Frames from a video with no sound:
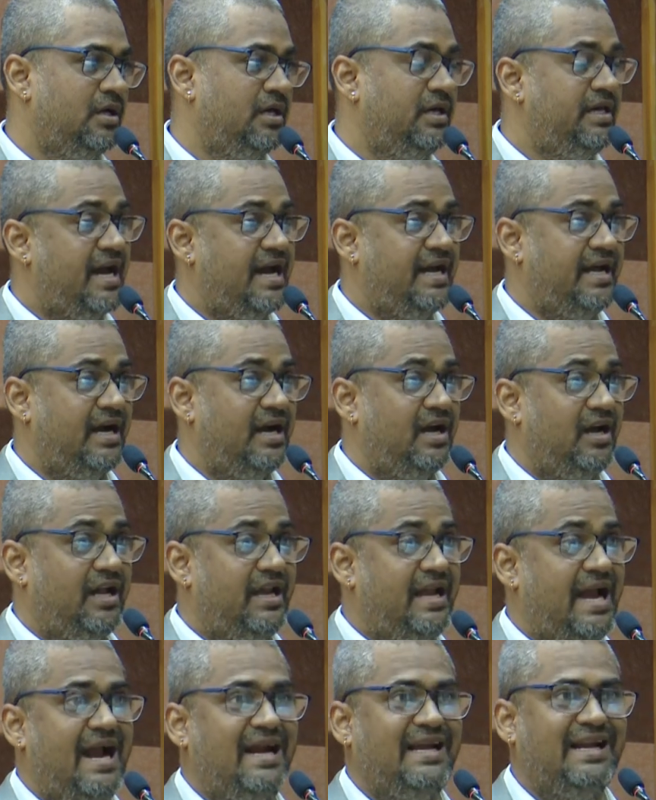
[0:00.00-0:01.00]
Yeah.
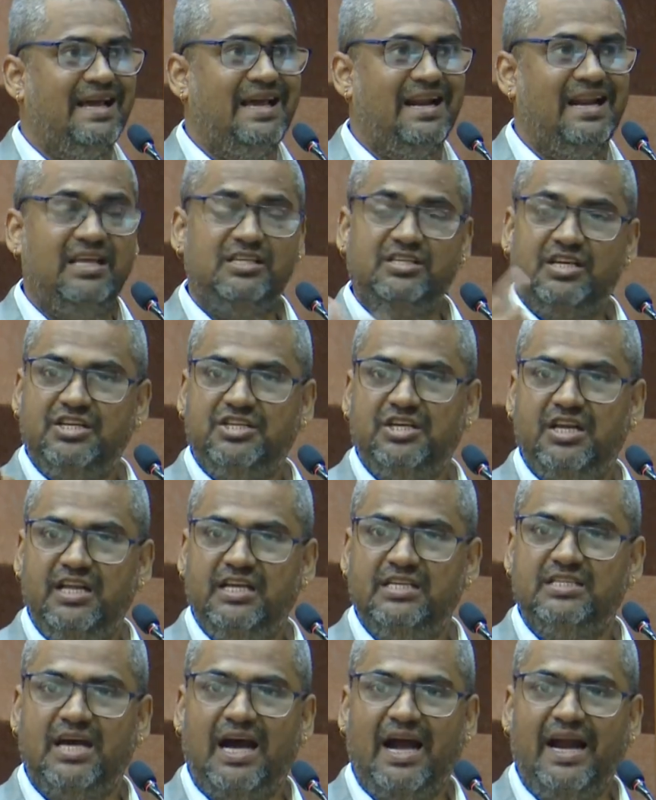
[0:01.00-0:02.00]
Categorization
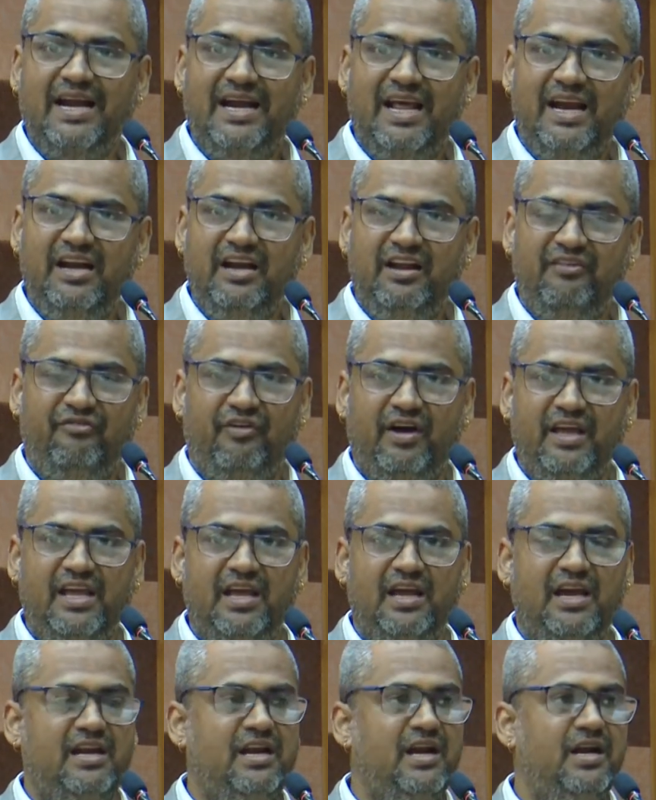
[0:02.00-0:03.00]
is
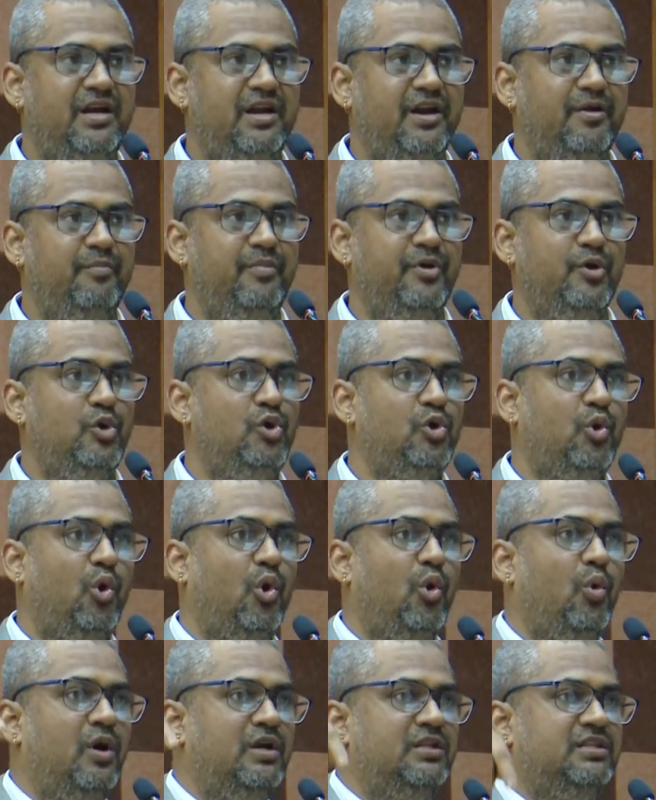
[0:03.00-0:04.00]
identifying an attribute
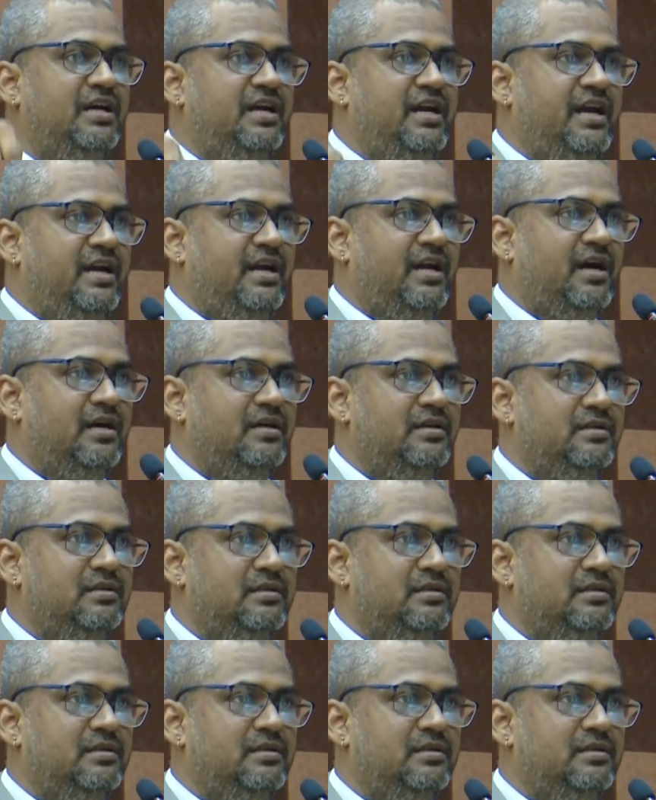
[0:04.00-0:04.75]
over the data.